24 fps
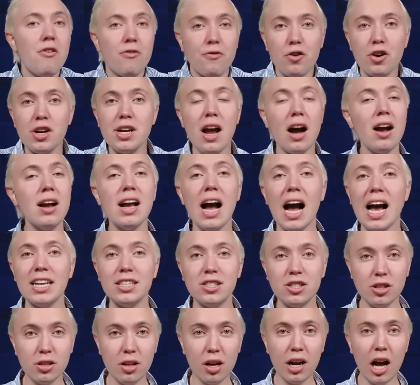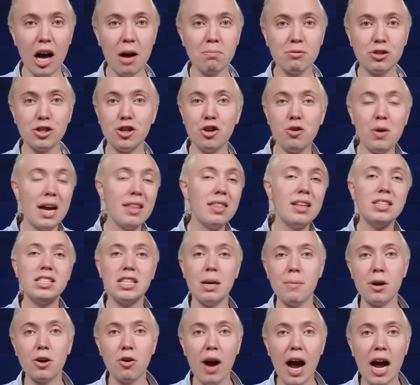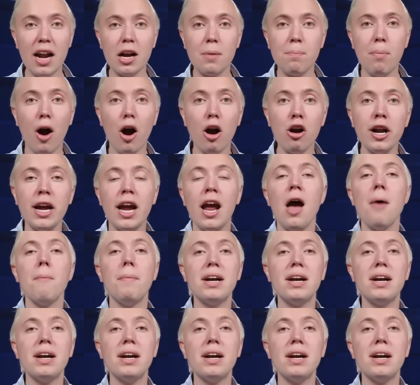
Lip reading: for young guys to look up to in the Democratic Party